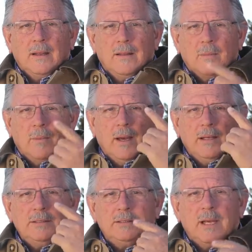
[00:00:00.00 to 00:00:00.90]
the
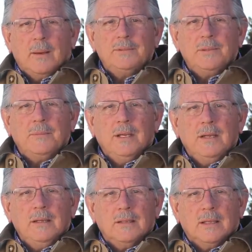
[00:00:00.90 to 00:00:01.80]
mind stops
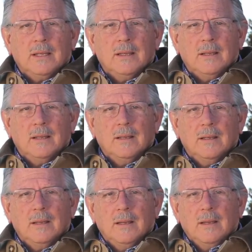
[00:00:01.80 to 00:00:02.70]
immediately.
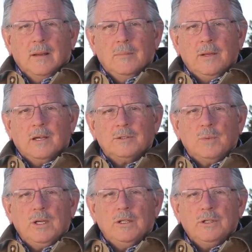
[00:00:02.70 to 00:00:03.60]
Because
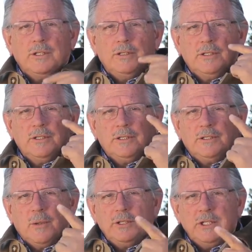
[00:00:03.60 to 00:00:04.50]
we learn to
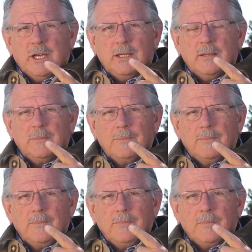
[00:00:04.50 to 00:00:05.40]
disassociate.
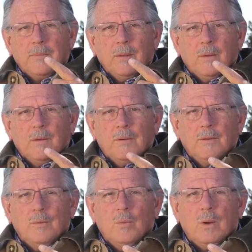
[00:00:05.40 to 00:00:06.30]

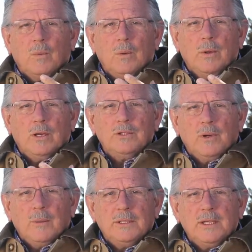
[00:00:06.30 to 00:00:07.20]
When we are
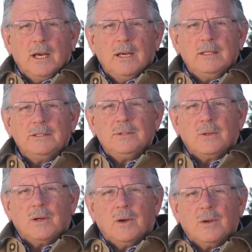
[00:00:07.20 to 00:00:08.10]
traumatized
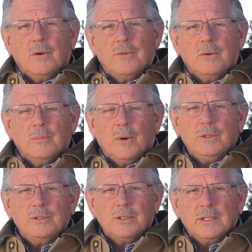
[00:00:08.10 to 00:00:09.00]
or go through an
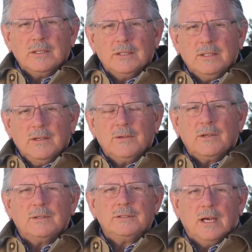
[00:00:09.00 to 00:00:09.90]
emotionally
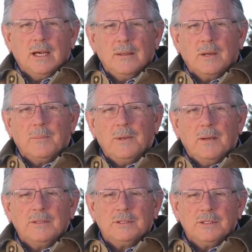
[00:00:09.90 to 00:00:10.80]
difficult time, our
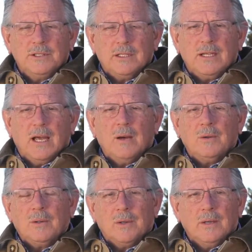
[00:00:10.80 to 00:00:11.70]
parents are shut
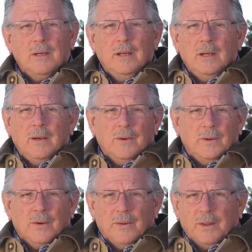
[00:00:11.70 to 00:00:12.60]
down or
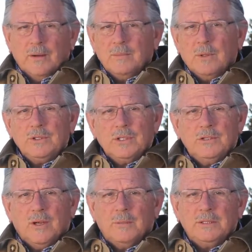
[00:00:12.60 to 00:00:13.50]
they're emotionally
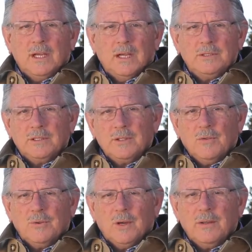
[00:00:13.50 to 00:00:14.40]
traumatized or so
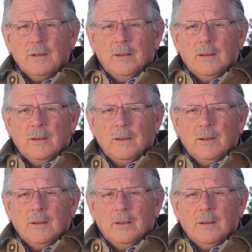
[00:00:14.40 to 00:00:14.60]
forth,